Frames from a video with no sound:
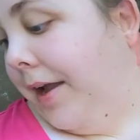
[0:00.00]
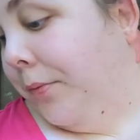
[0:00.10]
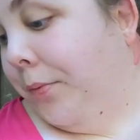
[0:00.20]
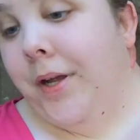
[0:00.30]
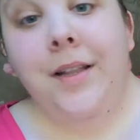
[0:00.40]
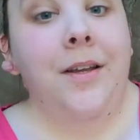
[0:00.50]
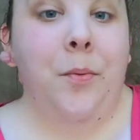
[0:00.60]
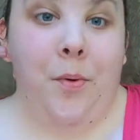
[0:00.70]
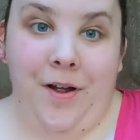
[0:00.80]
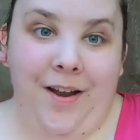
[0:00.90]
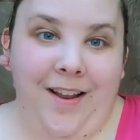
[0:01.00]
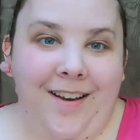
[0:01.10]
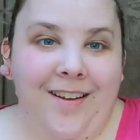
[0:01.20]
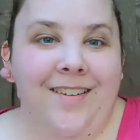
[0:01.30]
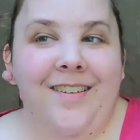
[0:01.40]
I really
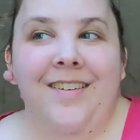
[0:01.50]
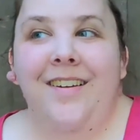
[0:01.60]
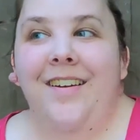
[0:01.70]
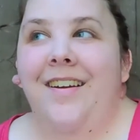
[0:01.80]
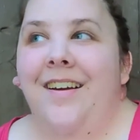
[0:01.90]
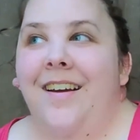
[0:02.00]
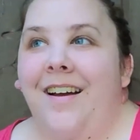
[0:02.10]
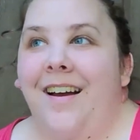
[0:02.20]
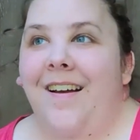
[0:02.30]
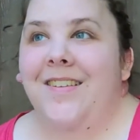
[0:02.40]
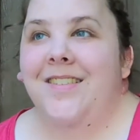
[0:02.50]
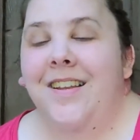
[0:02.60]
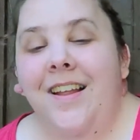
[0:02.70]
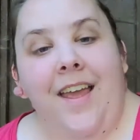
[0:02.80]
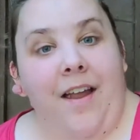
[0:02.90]
wanted a
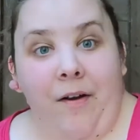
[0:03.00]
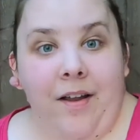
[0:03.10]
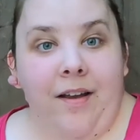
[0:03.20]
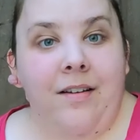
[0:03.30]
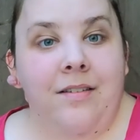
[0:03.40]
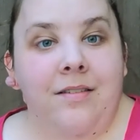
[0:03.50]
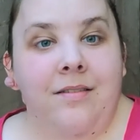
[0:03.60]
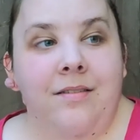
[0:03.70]
sitting area